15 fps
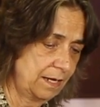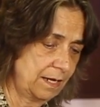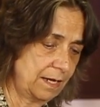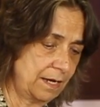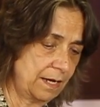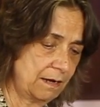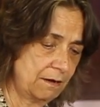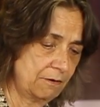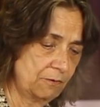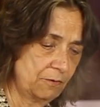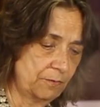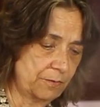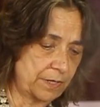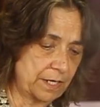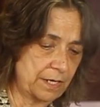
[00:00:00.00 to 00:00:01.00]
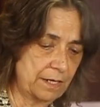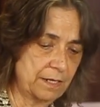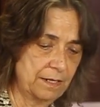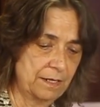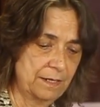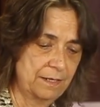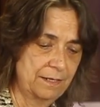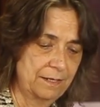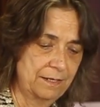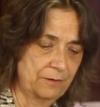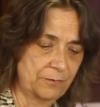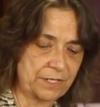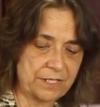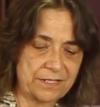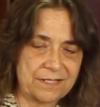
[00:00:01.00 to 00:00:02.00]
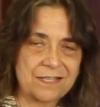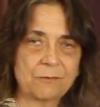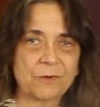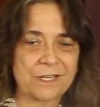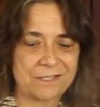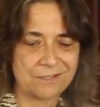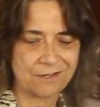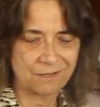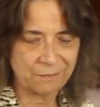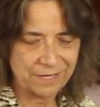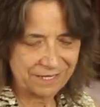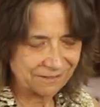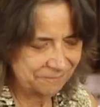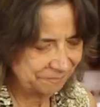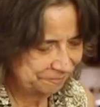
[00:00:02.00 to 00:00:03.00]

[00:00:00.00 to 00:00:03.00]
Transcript: And now we're gonna we're gonna see what it's all about.